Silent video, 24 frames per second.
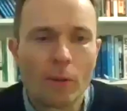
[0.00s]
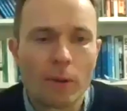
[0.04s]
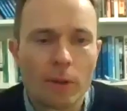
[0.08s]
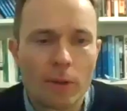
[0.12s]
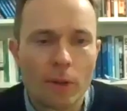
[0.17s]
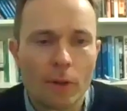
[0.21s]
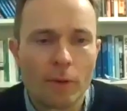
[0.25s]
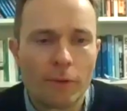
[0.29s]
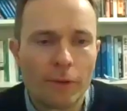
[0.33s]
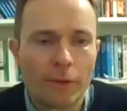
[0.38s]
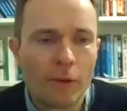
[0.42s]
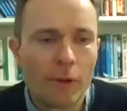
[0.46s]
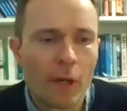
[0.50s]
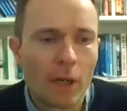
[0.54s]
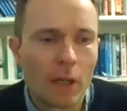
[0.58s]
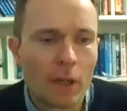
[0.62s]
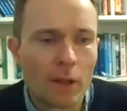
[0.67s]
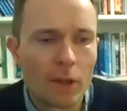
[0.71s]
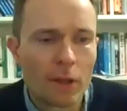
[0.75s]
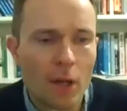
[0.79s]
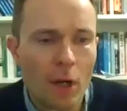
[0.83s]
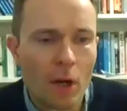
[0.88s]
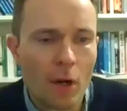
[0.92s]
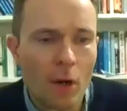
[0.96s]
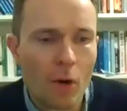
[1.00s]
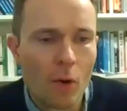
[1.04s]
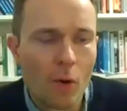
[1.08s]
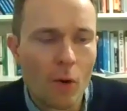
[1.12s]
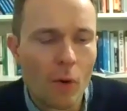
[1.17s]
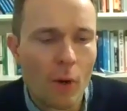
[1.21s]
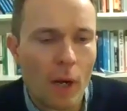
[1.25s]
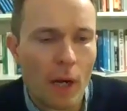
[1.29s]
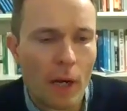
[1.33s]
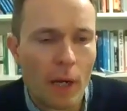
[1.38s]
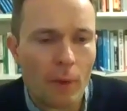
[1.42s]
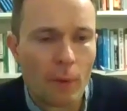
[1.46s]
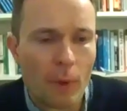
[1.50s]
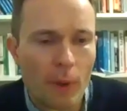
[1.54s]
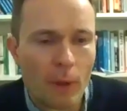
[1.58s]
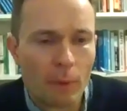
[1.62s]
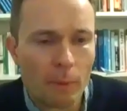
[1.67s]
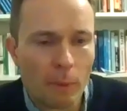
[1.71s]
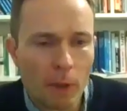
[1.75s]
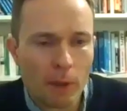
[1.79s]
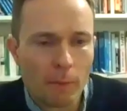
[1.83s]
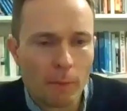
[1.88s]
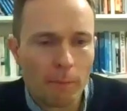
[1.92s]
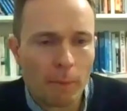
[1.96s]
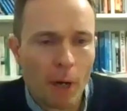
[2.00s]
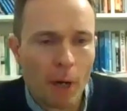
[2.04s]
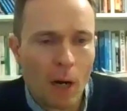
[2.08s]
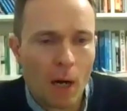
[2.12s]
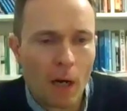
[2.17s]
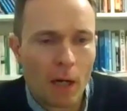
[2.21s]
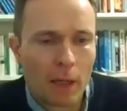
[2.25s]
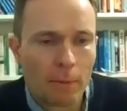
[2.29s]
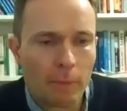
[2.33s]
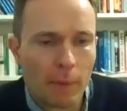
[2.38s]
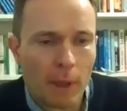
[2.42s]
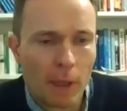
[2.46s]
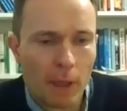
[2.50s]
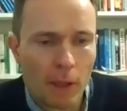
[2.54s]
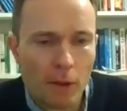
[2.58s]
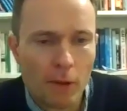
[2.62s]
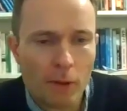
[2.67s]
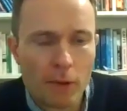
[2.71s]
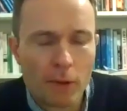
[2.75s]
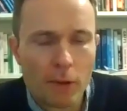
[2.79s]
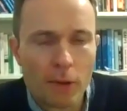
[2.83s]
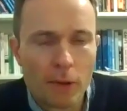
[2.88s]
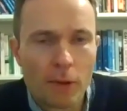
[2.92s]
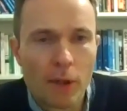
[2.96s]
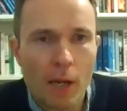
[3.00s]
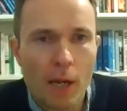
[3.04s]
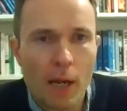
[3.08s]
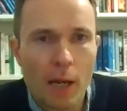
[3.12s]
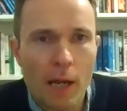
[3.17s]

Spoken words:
a few years ago, when Mullen Park and Maynooth,